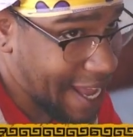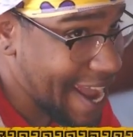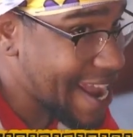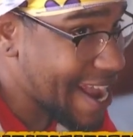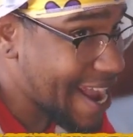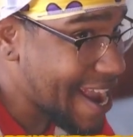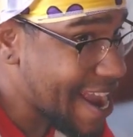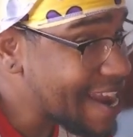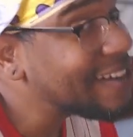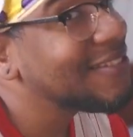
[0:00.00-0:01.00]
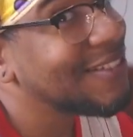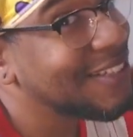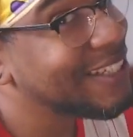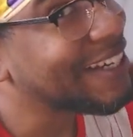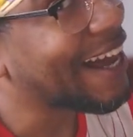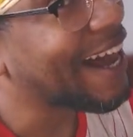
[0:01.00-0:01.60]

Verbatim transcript: Hey, to the